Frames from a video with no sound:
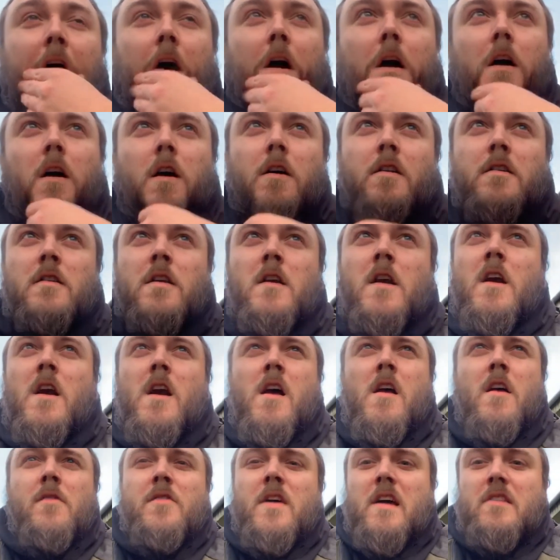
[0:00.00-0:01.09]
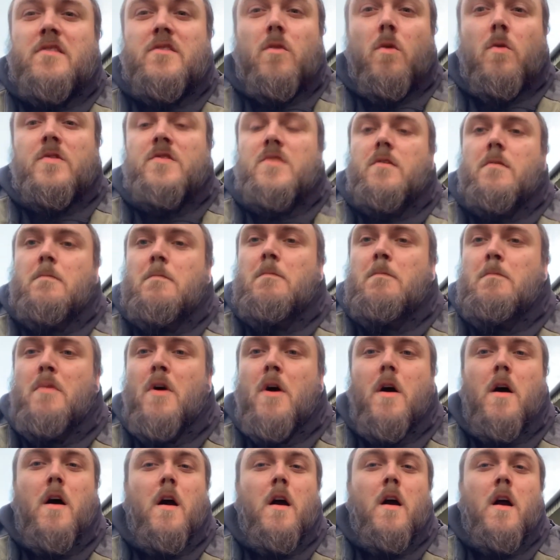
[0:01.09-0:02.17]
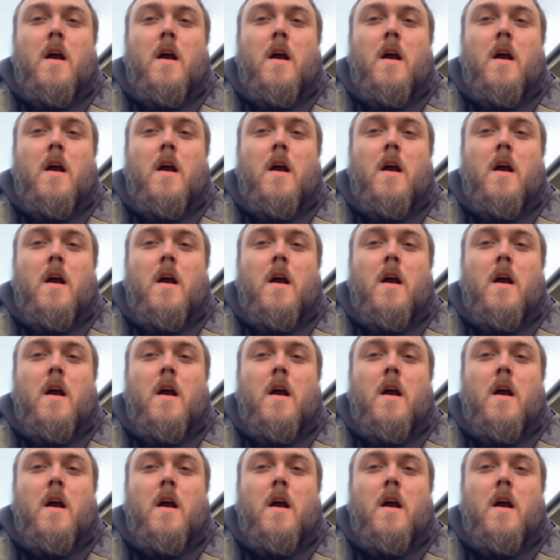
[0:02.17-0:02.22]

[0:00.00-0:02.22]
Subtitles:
And that's awesome. But,